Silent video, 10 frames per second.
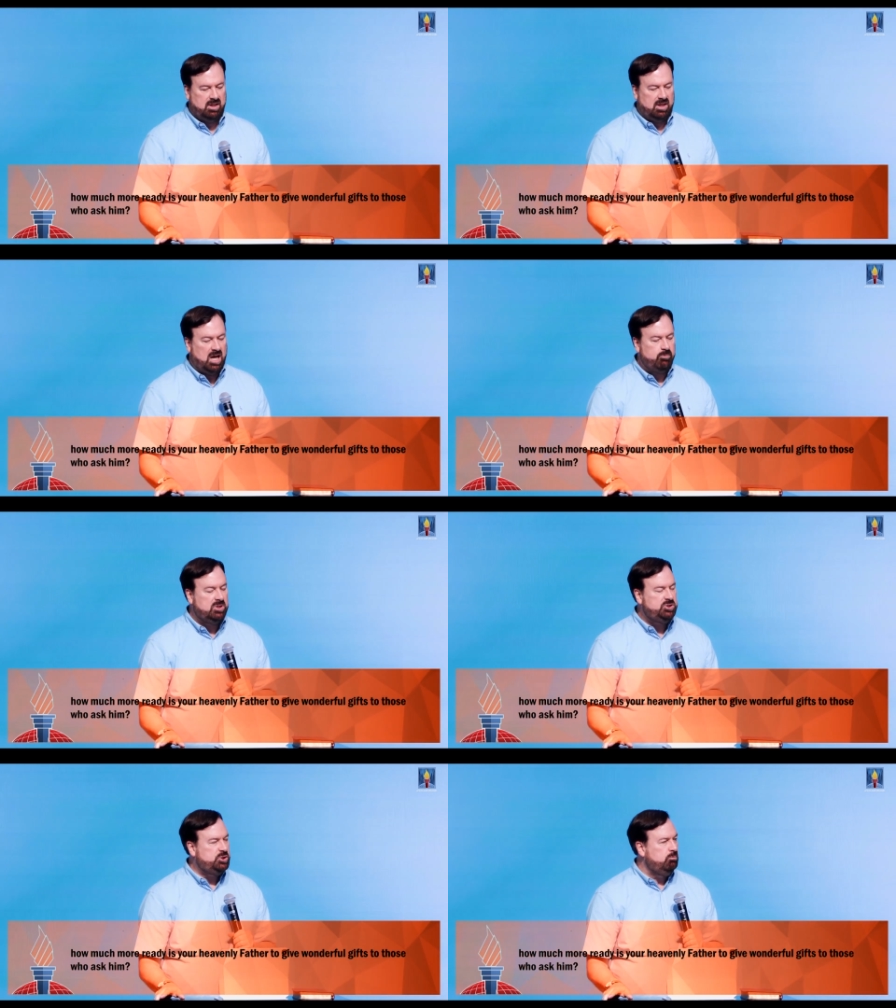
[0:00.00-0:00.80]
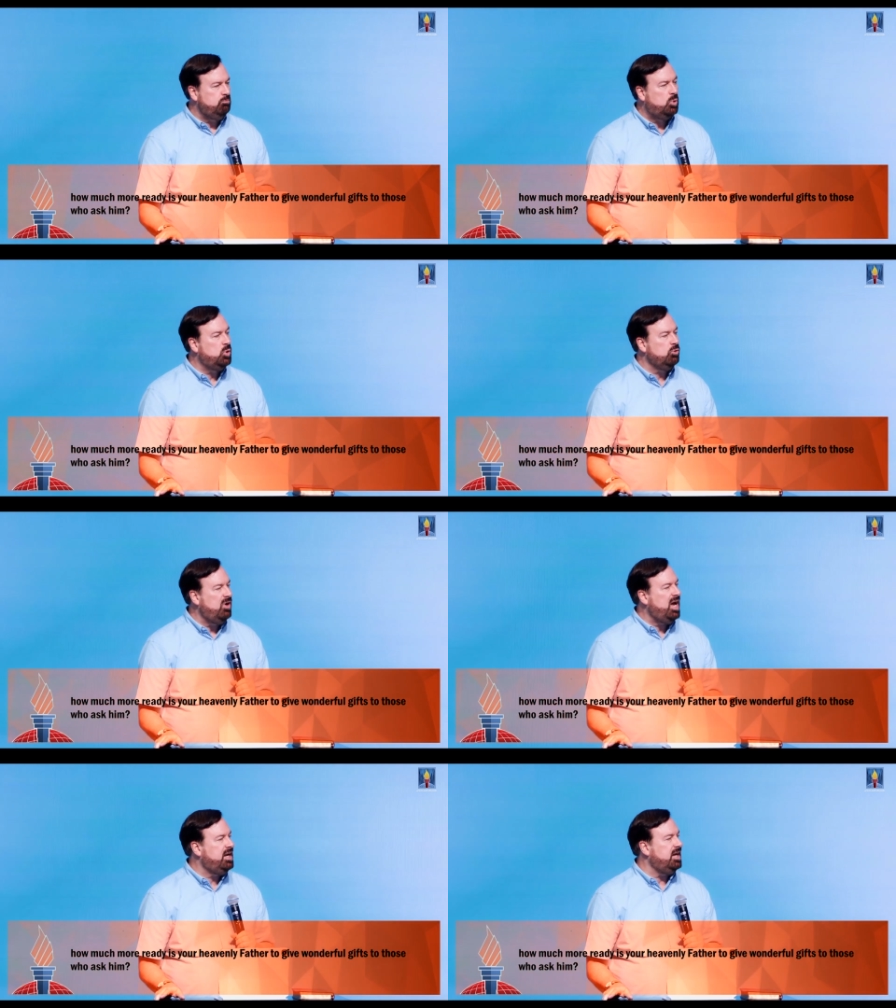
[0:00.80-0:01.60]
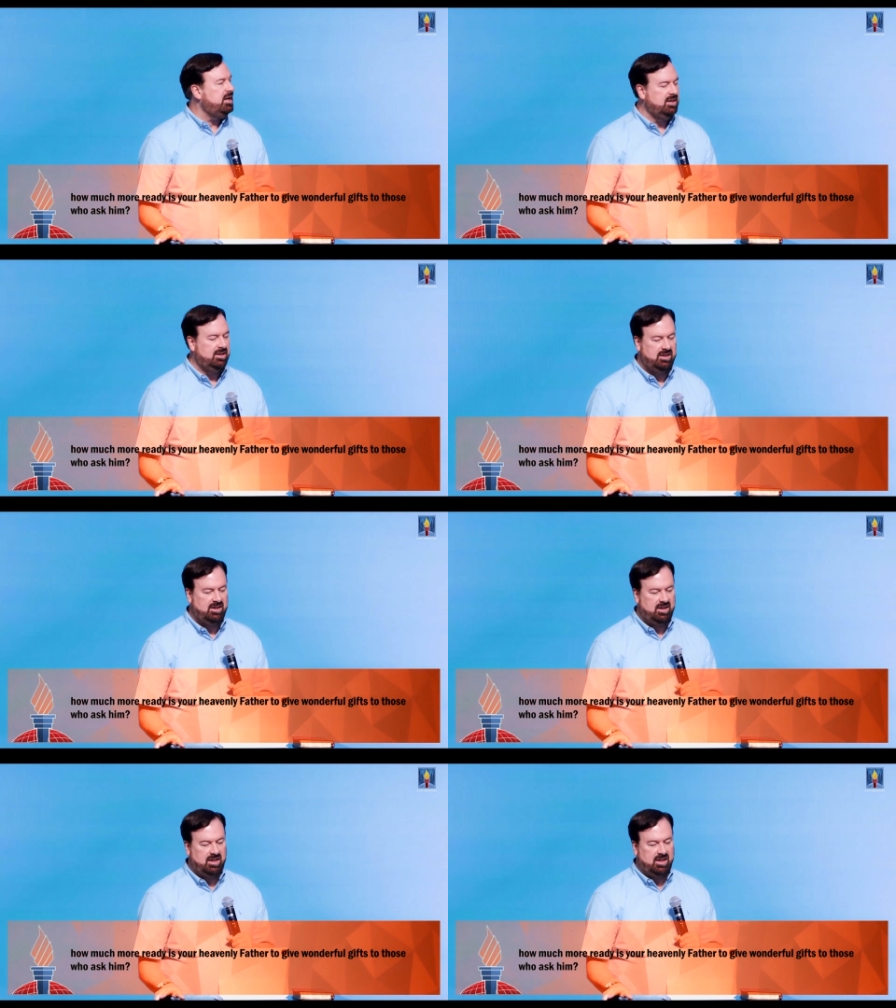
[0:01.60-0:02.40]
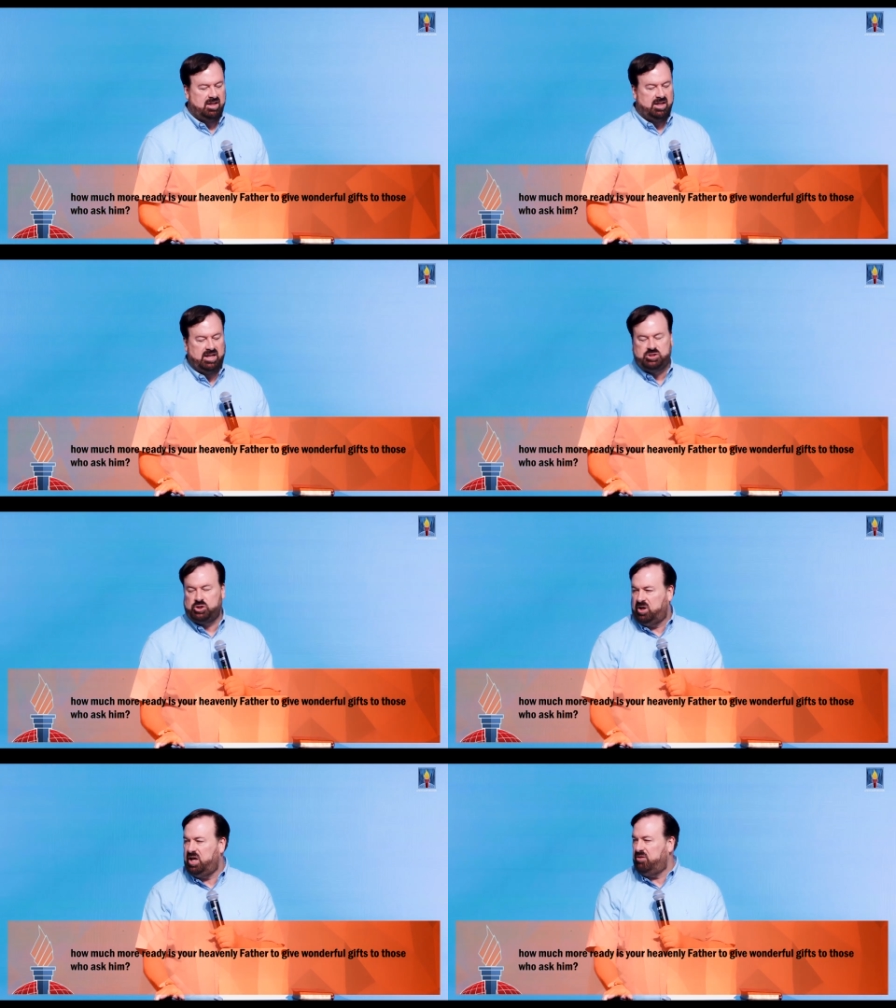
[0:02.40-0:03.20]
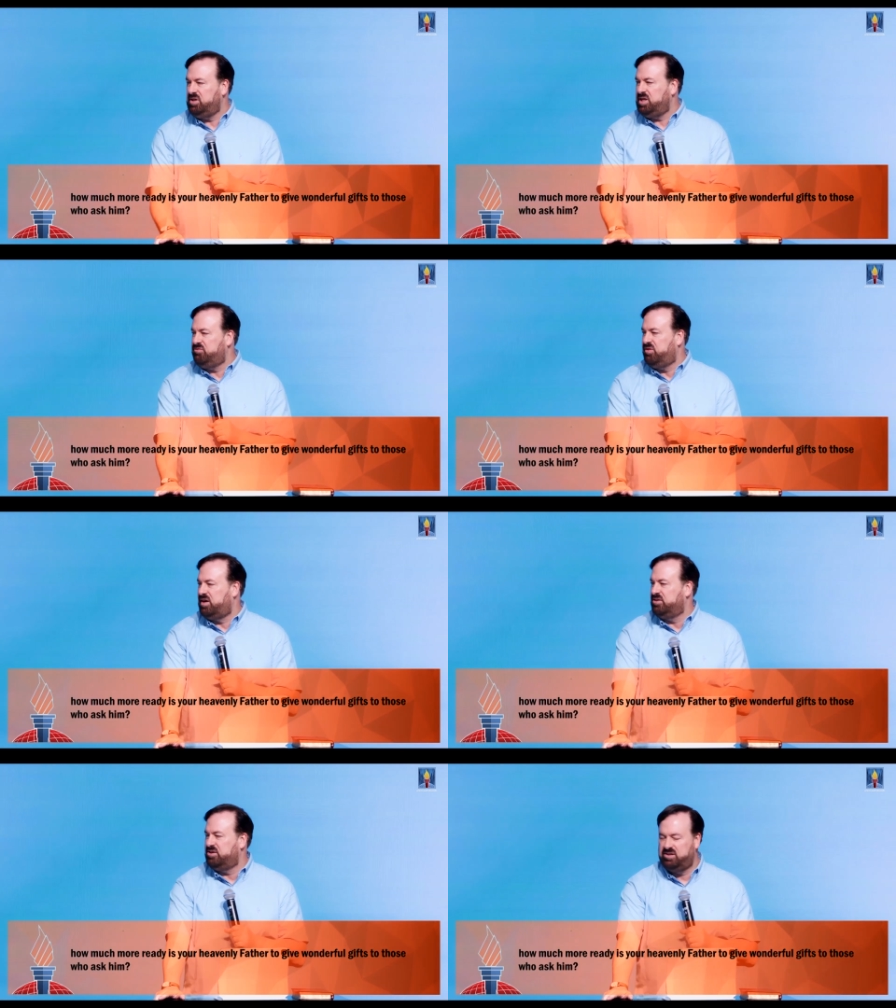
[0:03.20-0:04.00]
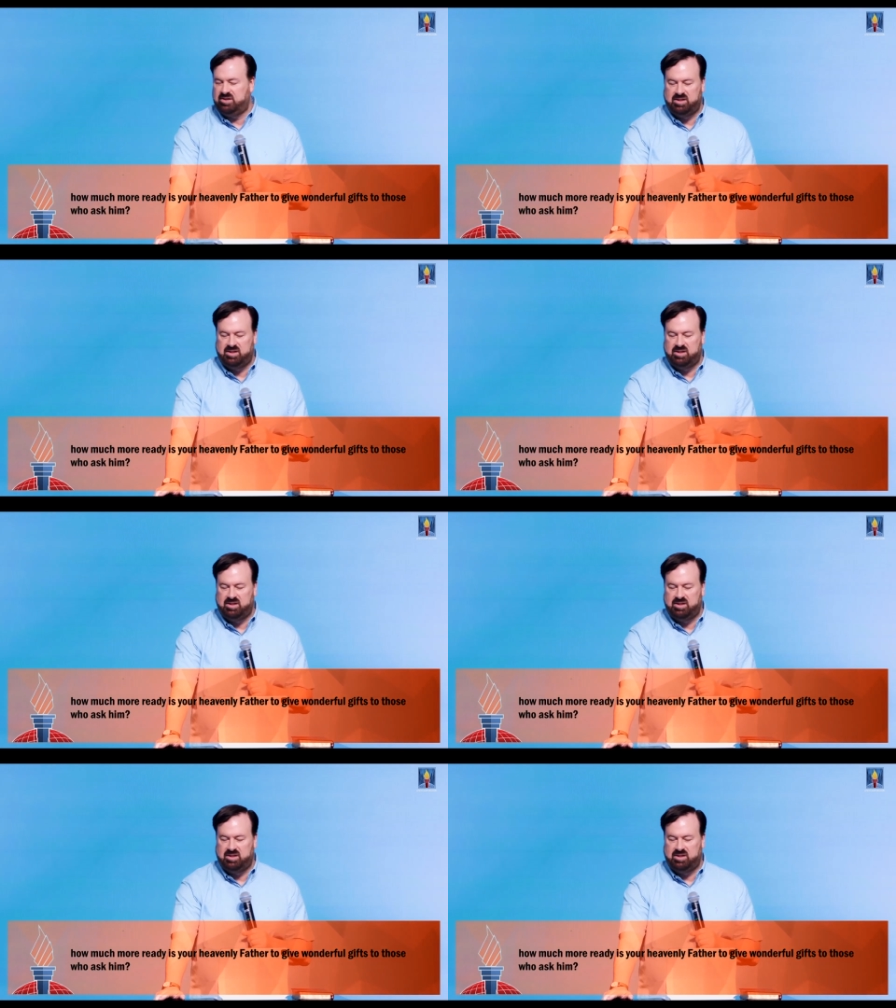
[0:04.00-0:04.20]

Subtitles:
how much more ready is your Heavenly Father